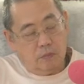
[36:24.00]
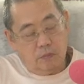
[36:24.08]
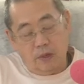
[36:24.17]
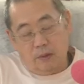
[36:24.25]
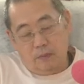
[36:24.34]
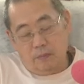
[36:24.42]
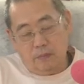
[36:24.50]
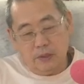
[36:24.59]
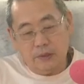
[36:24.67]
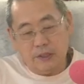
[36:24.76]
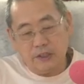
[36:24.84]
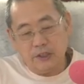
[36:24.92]
Yeah.
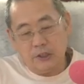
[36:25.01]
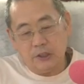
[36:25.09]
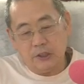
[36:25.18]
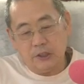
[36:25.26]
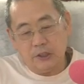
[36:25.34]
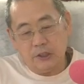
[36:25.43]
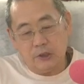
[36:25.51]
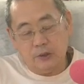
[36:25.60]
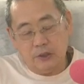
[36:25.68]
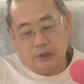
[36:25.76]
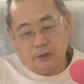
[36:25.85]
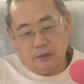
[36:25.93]
Yeah, that's
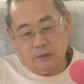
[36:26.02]
exaggeration.